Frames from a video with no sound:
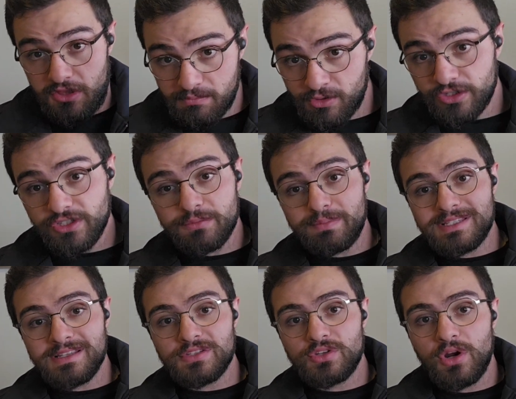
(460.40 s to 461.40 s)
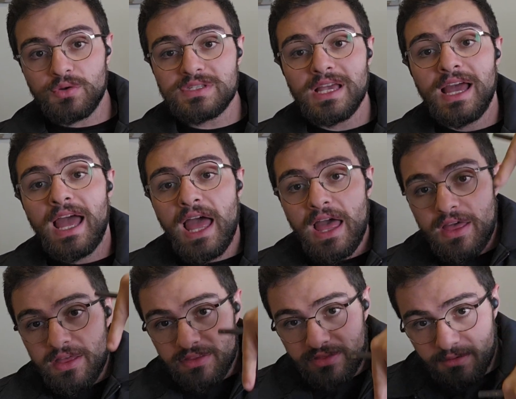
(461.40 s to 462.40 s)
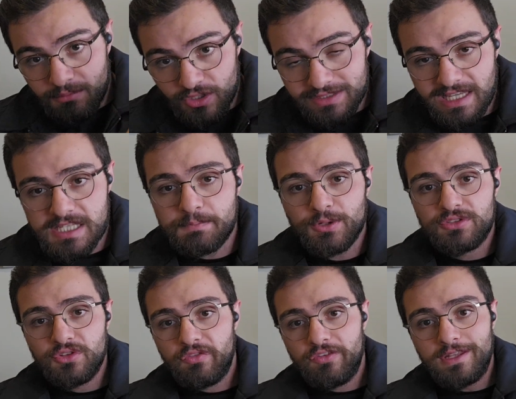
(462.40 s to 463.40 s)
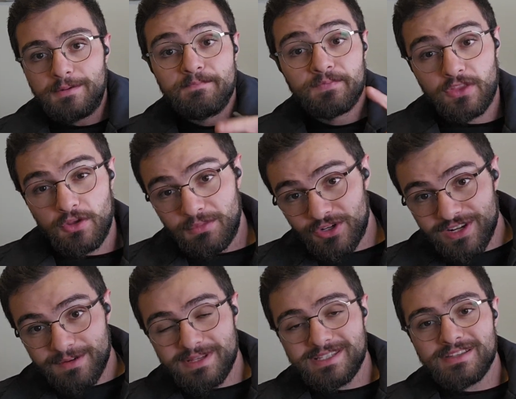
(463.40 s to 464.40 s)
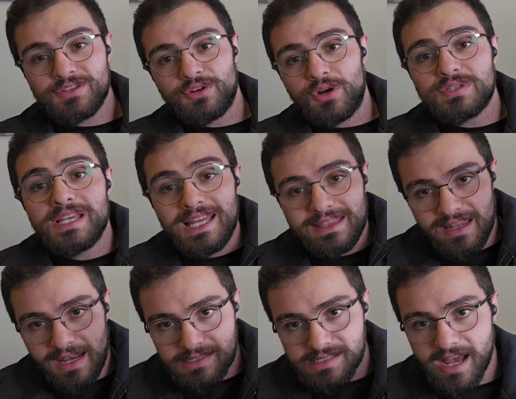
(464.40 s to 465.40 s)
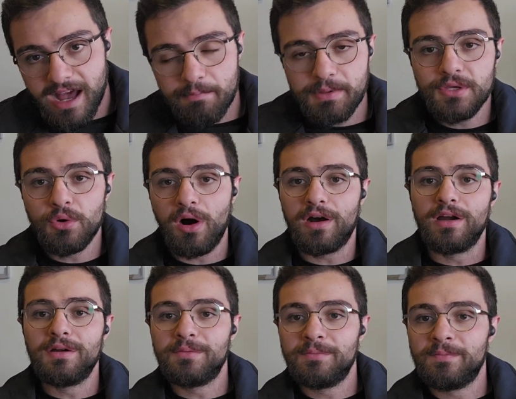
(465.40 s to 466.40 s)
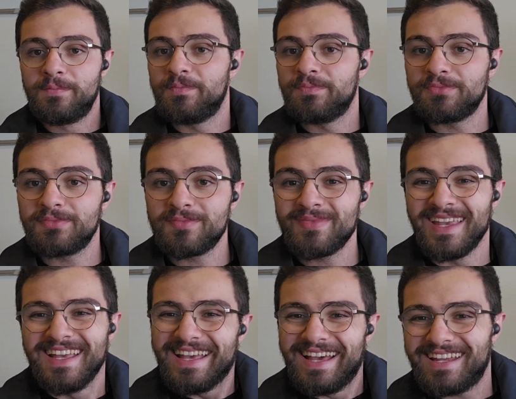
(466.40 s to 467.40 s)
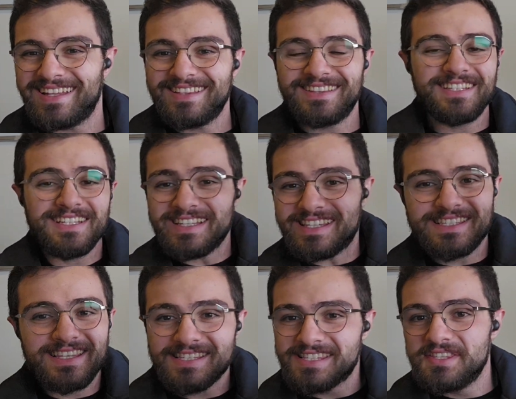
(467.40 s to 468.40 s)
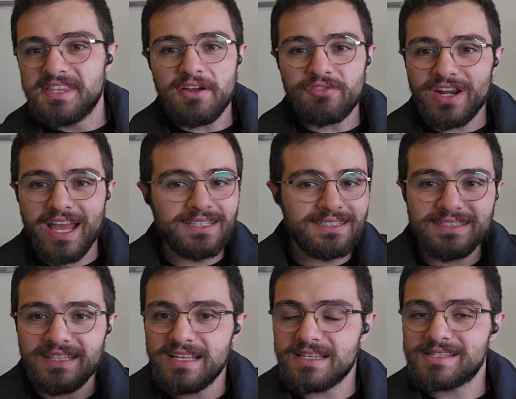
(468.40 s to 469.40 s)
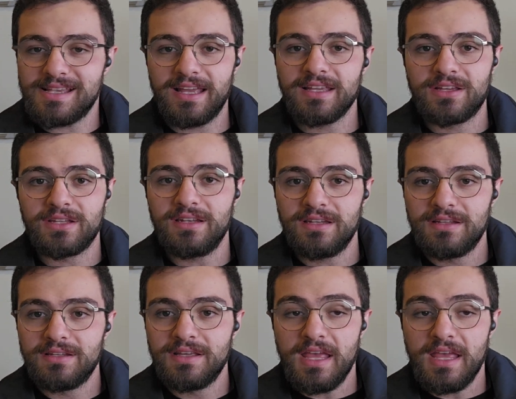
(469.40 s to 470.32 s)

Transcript: the more your business grows, the more desperate you feel. The more your business grows, the less happy you are. And it's this never-ending cycle.